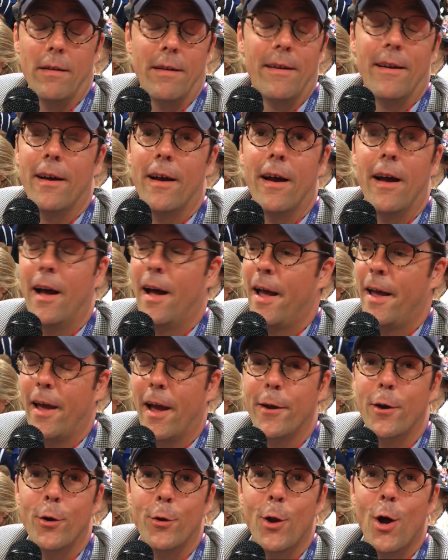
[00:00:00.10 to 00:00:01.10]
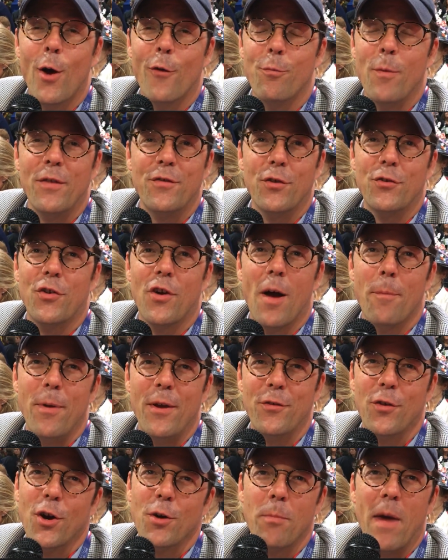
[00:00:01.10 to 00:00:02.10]
Trump. I, I don't know if Mister Trump
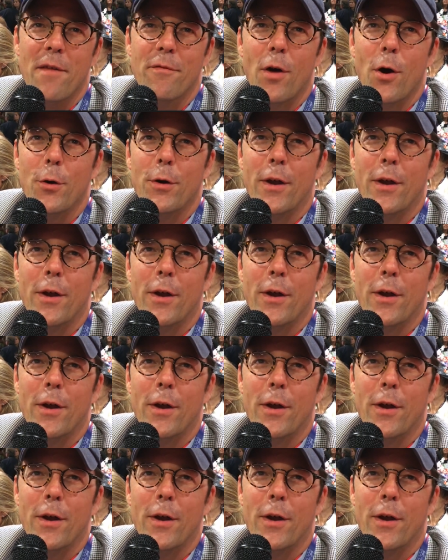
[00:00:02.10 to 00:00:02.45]
has earned my vote